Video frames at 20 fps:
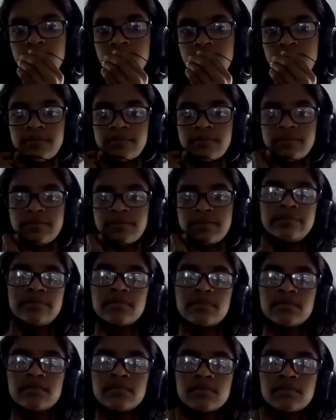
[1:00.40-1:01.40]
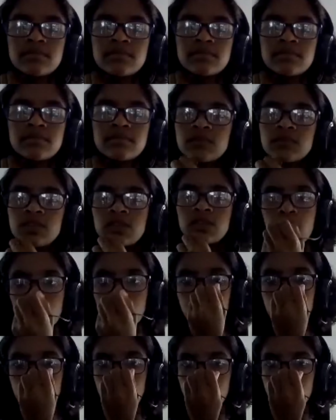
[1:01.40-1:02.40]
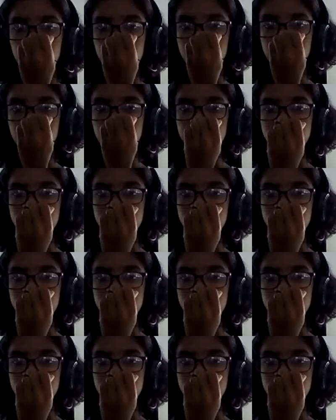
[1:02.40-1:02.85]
my dear children. Good morning, ma'am.